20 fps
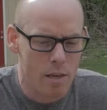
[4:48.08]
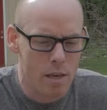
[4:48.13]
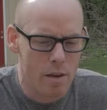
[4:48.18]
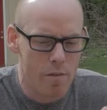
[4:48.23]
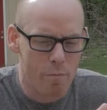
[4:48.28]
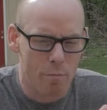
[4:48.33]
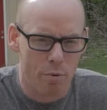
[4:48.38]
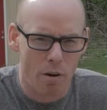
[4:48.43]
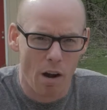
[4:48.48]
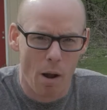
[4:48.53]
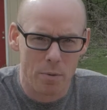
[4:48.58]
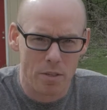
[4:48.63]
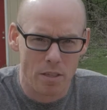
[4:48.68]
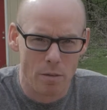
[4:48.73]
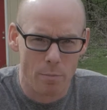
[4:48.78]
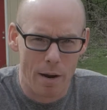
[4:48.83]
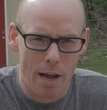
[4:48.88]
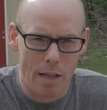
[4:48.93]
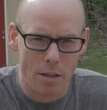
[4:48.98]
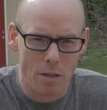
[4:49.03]
give props
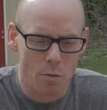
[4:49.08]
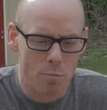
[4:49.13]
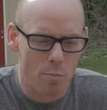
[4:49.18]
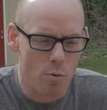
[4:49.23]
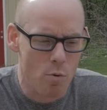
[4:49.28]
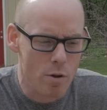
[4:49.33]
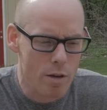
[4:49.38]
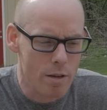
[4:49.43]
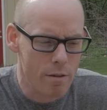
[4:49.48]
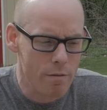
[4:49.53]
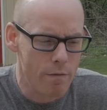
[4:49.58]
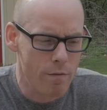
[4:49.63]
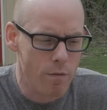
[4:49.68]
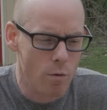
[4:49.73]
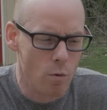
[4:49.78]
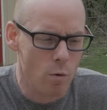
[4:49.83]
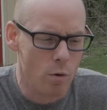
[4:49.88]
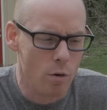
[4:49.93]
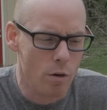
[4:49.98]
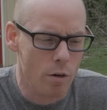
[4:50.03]
to Ballast Point
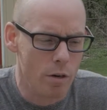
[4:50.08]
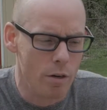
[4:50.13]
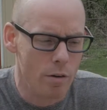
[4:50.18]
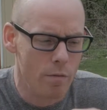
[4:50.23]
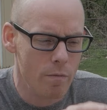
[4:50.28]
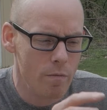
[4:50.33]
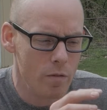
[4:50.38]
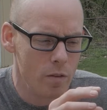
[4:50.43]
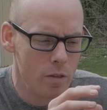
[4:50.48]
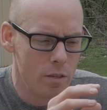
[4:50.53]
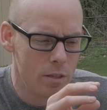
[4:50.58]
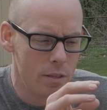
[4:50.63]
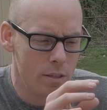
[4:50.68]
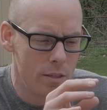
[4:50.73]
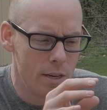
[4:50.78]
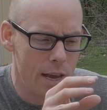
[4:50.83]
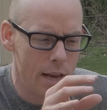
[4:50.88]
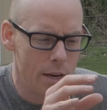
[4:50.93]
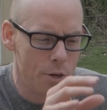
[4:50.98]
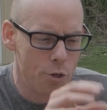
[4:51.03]
for
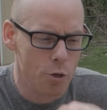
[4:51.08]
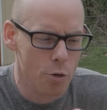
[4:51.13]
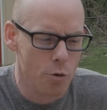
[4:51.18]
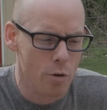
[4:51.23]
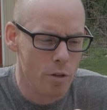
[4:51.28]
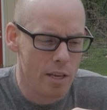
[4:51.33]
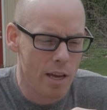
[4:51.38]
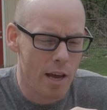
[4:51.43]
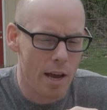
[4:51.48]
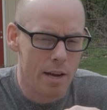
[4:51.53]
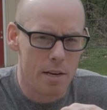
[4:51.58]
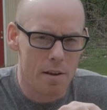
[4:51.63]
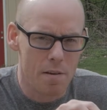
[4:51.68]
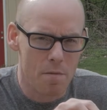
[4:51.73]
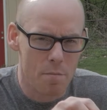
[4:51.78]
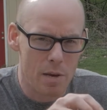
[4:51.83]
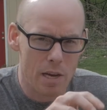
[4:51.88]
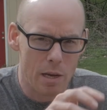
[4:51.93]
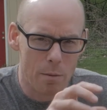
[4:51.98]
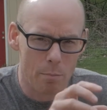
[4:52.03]
staying true to the idea
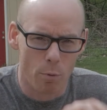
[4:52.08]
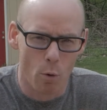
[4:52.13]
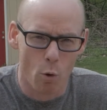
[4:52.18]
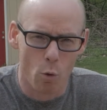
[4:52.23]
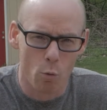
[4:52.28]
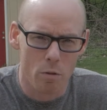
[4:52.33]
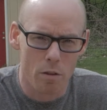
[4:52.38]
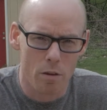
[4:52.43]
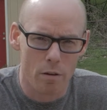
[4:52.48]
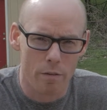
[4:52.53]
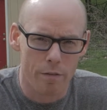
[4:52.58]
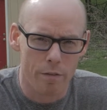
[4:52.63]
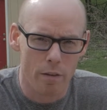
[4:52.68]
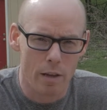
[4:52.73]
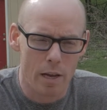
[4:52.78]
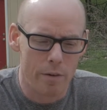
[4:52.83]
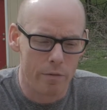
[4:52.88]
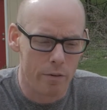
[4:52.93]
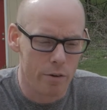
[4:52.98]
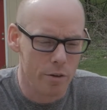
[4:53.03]
of being bold with their
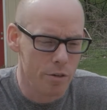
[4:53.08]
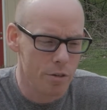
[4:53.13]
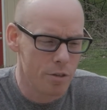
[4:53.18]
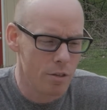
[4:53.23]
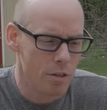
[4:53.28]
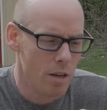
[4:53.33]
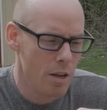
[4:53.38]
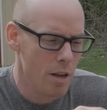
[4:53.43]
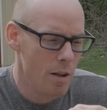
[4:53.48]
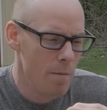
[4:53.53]
flavors.